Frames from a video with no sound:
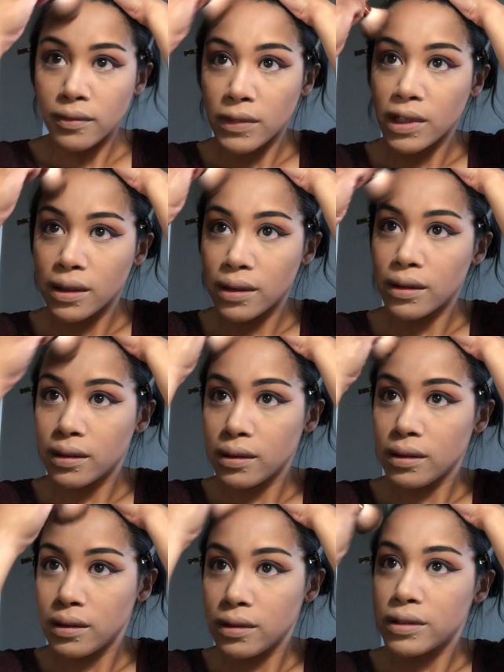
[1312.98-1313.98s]
And then go,
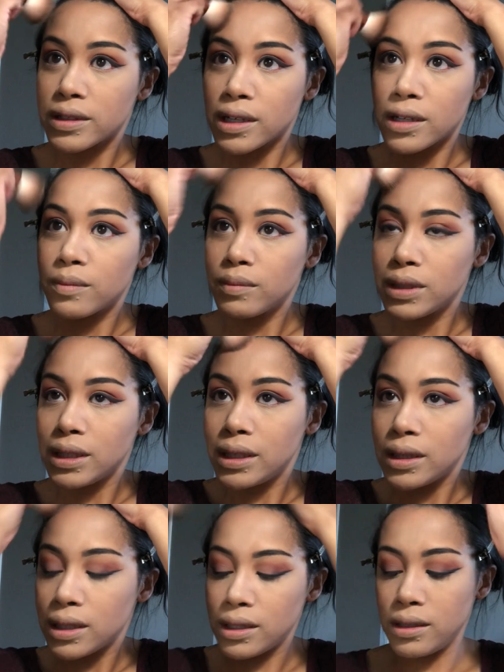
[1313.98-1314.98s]
let's kind of blend
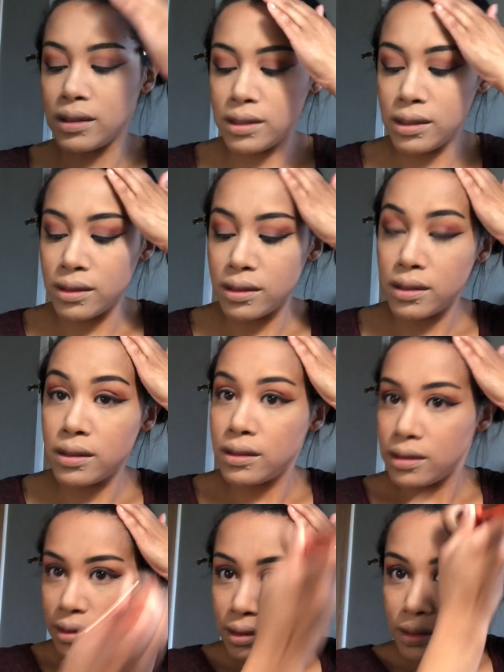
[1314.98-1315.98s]
that in.